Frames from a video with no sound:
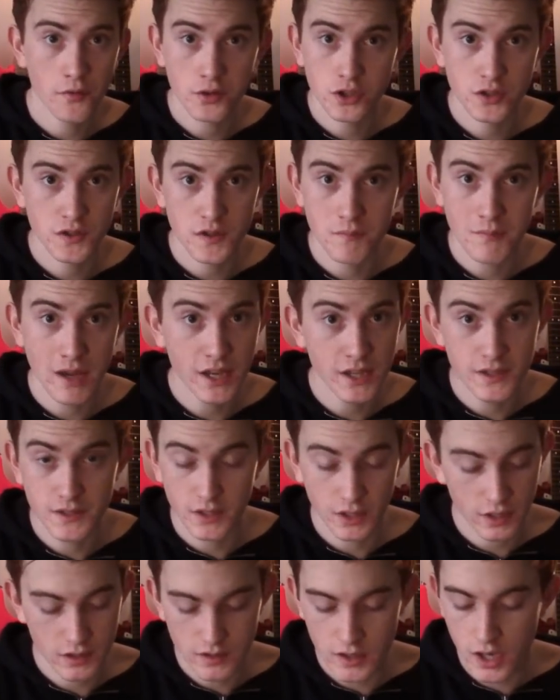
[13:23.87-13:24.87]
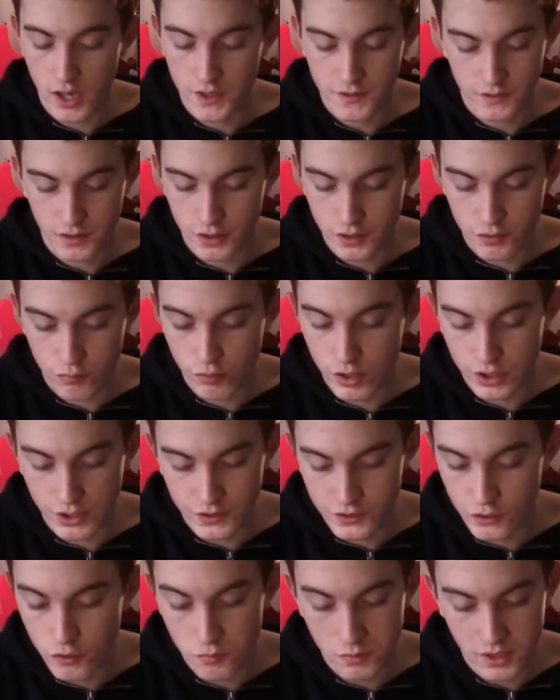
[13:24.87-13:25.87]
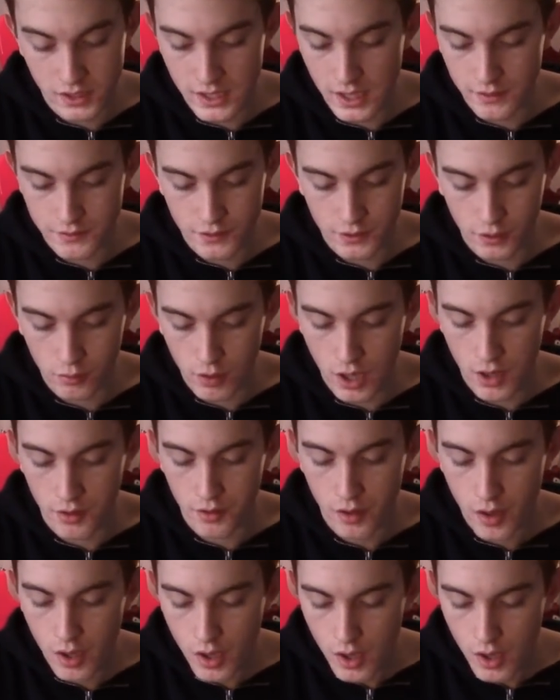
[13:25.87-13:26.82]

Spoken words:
They're just amazing guitars and they just really suit me down to the ground.